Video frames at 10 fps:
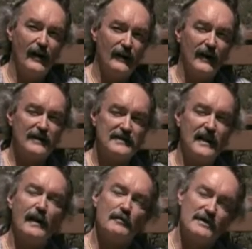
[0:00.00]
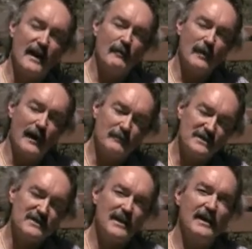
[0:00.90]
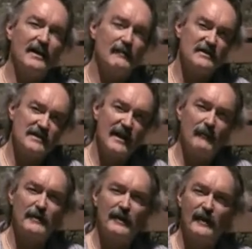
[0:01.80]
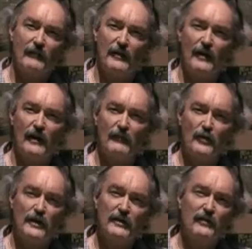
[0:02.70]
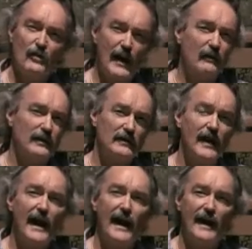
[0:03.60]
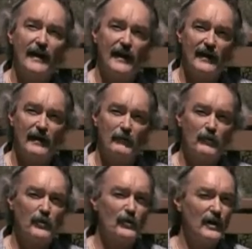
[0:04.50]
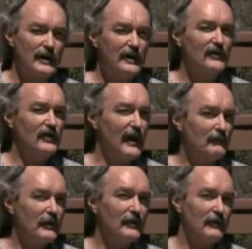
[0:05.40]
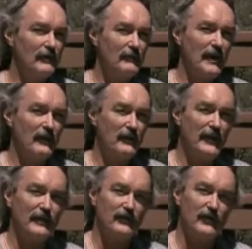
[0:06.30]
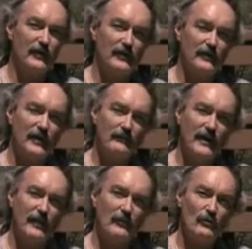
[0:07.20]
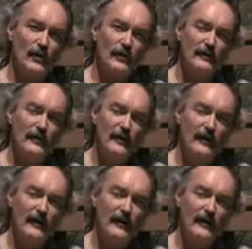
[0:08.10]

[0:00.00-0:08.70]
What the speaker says: Like I said, I'm a cynic, I'm a skeptic, I'm a pretty grounded guy and I'm pretty skeptical about things, you know, that come down the road.